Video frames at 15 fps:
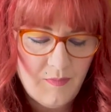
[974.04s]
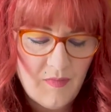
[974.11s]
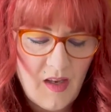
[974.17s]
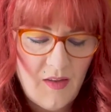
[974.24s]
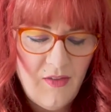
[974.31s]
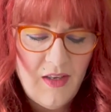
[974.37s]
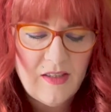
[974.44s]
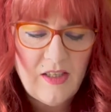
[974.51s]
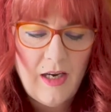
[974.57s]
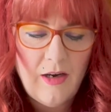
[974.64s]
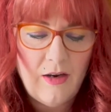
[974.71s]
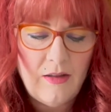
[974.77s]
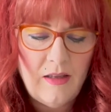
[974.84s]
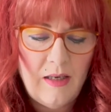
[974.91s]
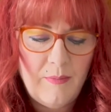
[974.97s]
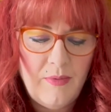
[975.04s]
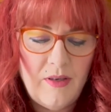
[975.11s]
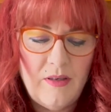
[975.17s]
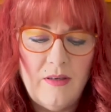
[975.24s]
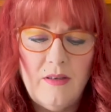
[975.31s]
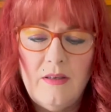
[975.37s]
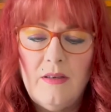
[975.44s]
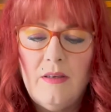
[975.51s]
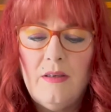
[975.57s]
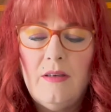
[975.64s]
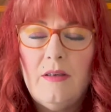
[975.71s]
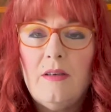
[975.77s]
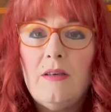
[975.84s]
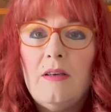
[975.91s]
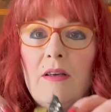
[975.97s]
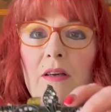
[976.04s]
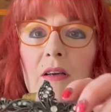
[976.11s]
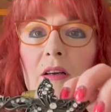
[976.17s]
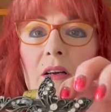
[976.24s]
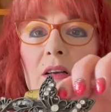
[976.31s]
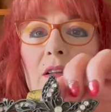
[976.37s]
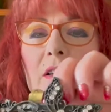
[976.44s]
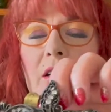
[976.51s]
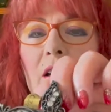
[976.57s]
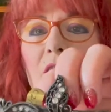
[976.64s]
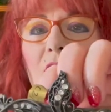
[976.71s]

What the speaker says: this hair clip. Look at